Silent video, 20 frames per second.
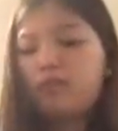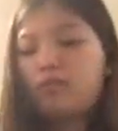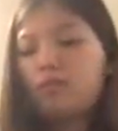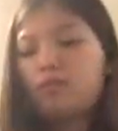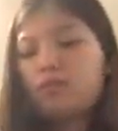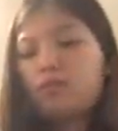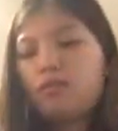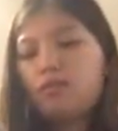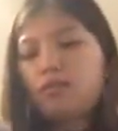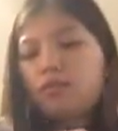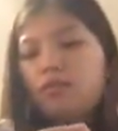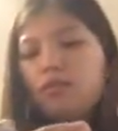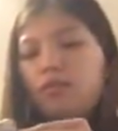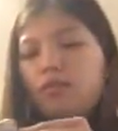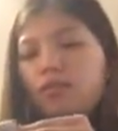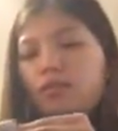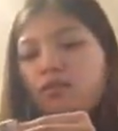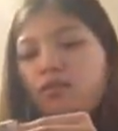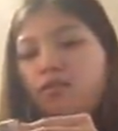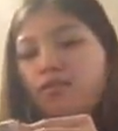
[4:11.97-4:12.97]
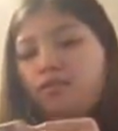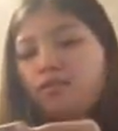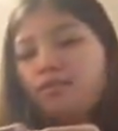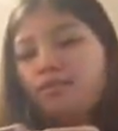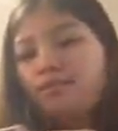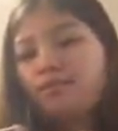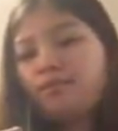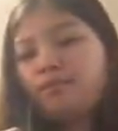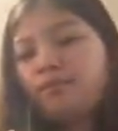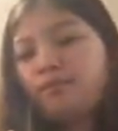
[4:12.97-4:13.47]

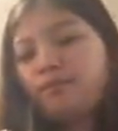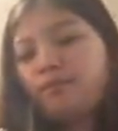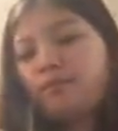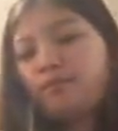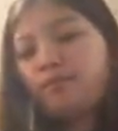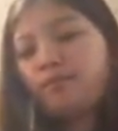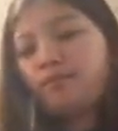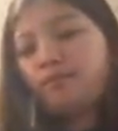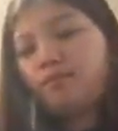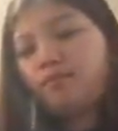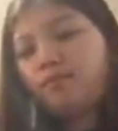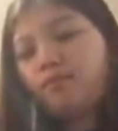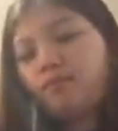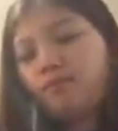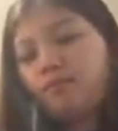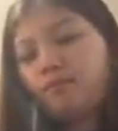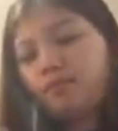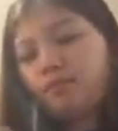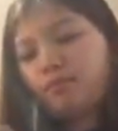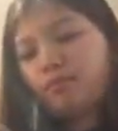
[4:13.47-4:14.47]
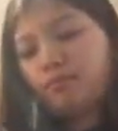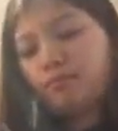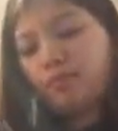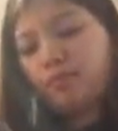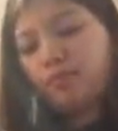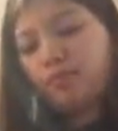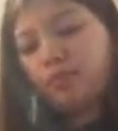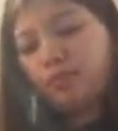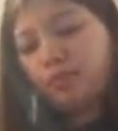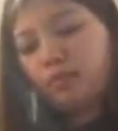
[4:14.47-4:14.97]

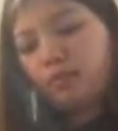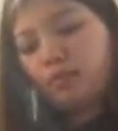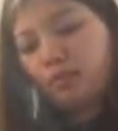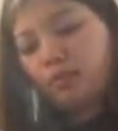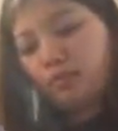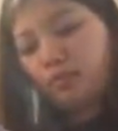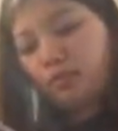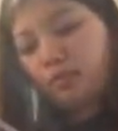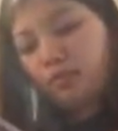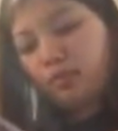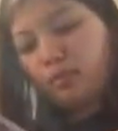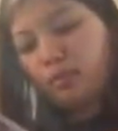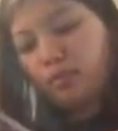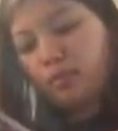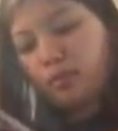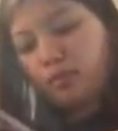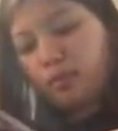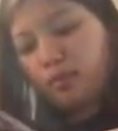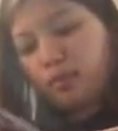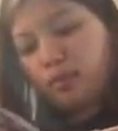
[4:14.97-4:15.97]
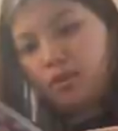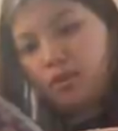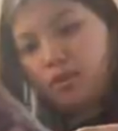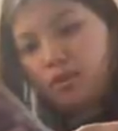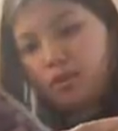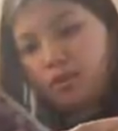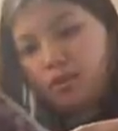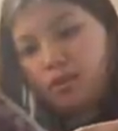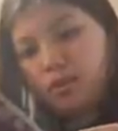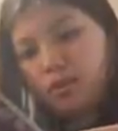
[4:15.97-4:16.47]

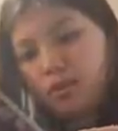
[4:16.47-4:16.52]
Nobody speaks.